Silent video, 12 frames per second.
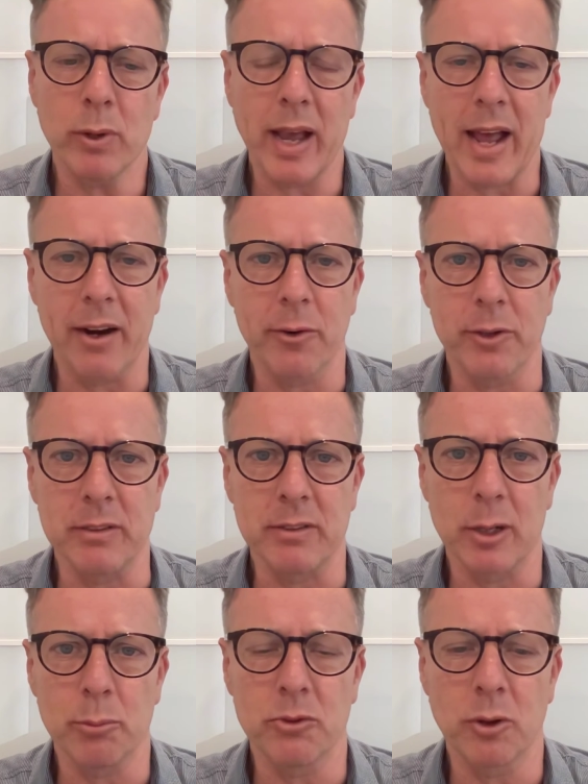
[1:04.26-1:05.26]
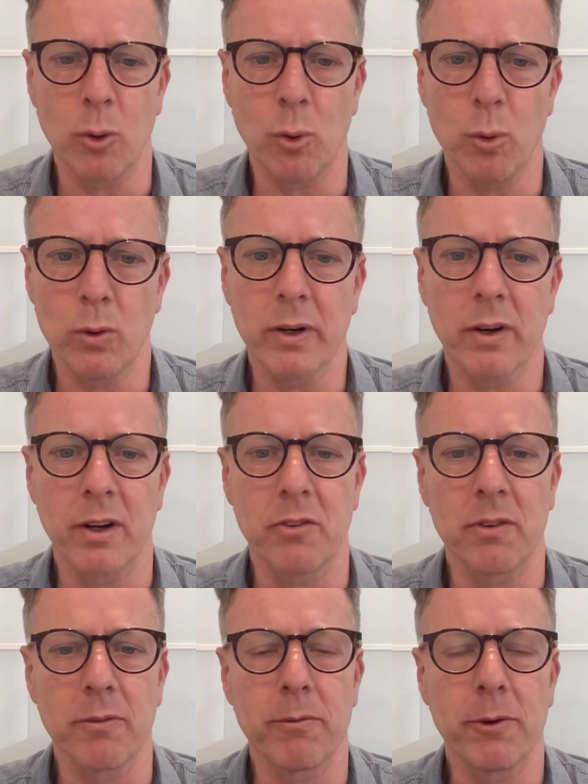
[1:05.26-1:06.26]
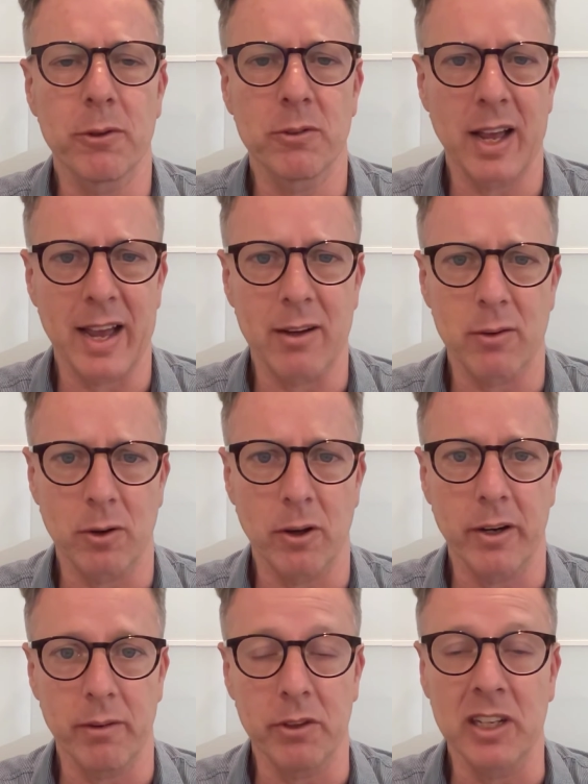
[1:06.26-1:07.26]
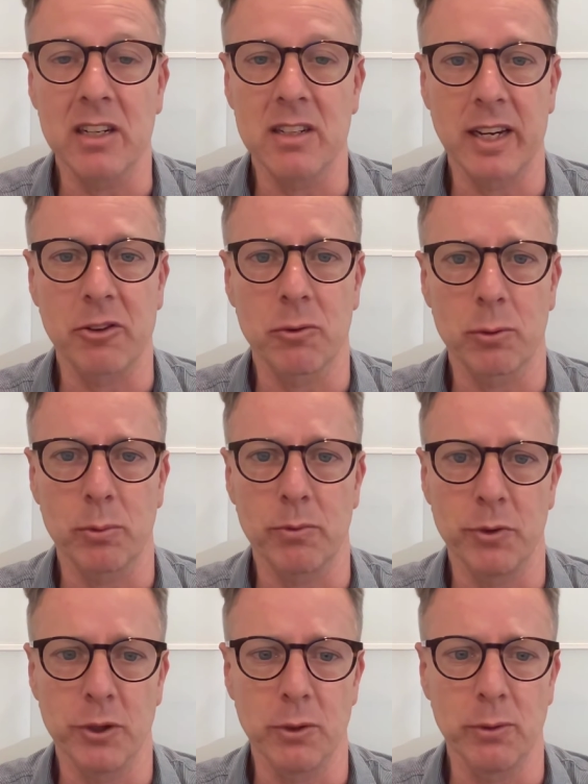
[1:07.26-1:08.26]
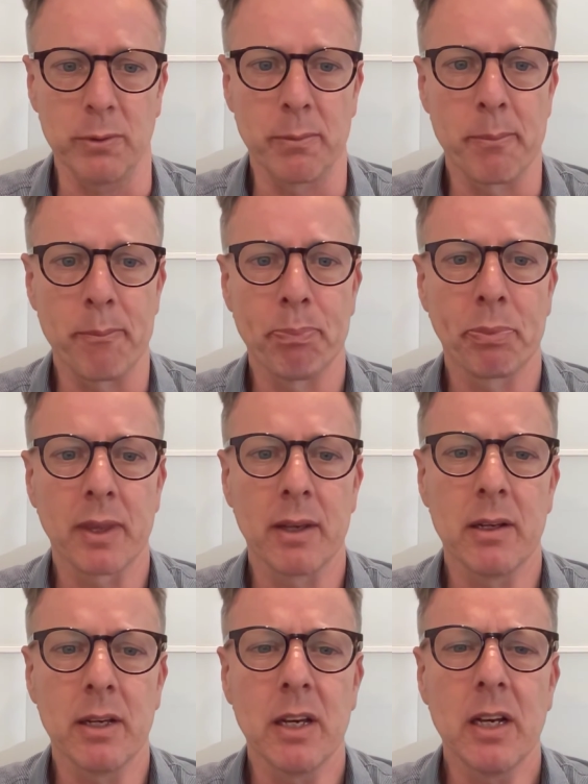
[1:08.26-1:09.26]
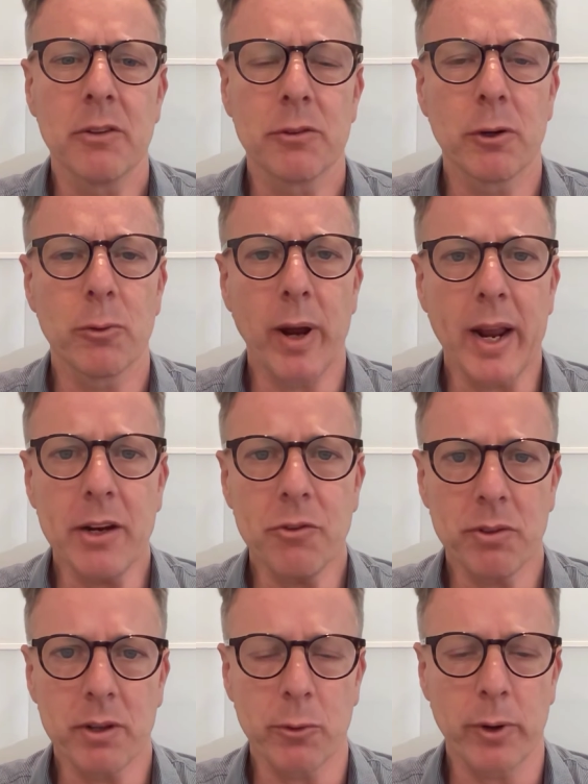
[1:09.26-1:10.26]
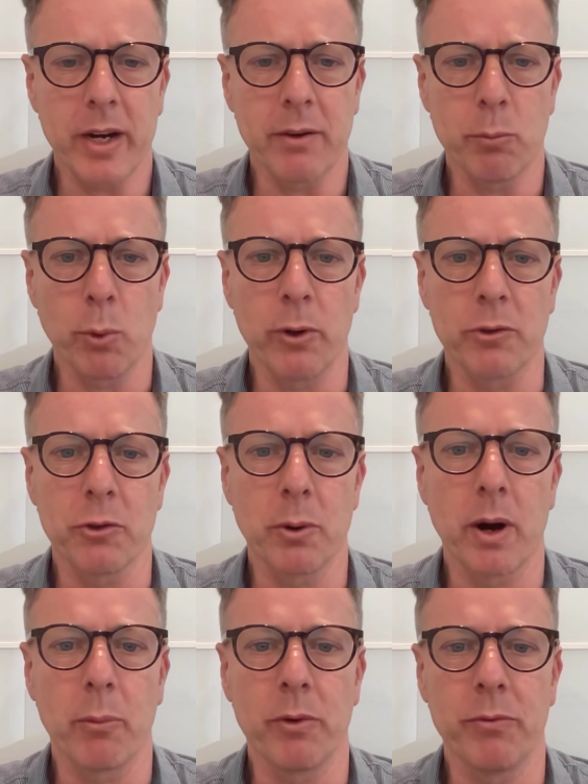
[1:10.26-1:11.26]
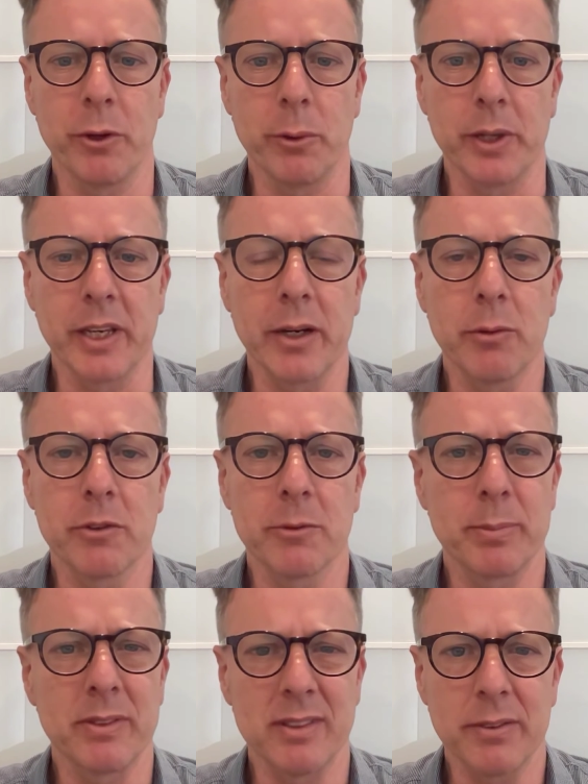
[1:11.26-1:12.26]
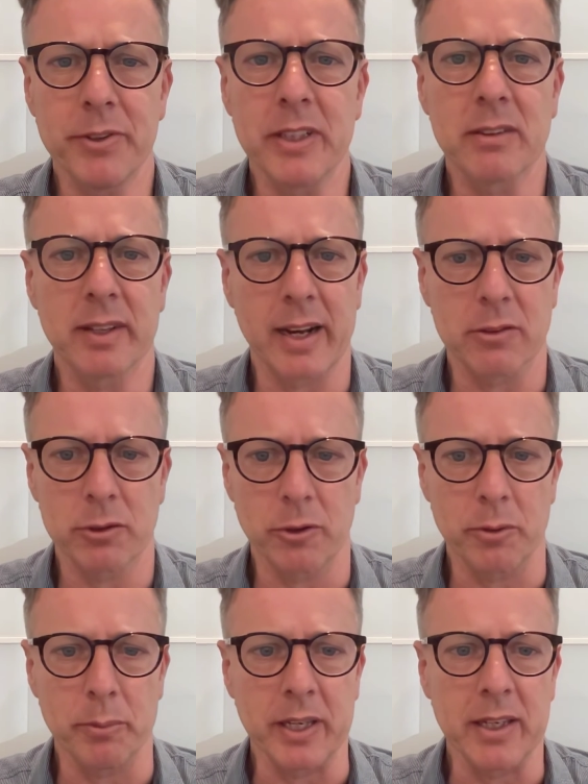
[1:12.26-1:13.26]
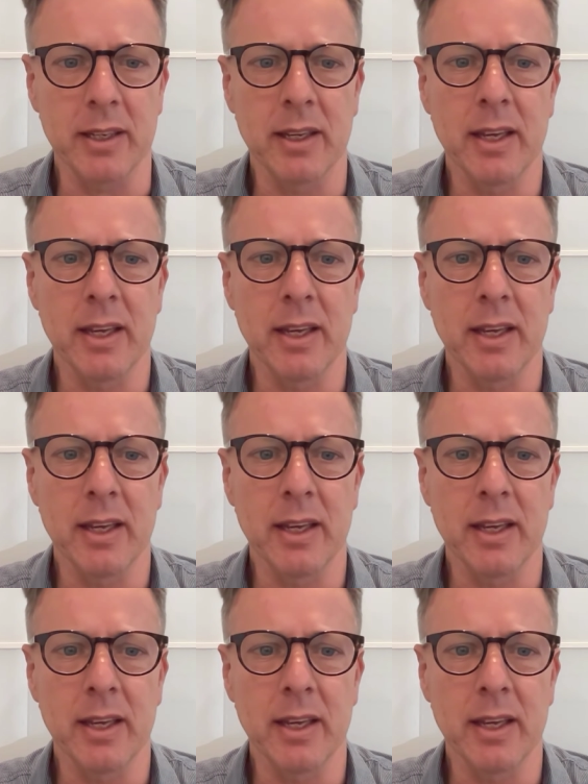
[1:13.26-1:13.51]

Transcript: categories helps to organise the first outline of the contextual review. So arrange the creative works you are reviewing into a specific taxonomy.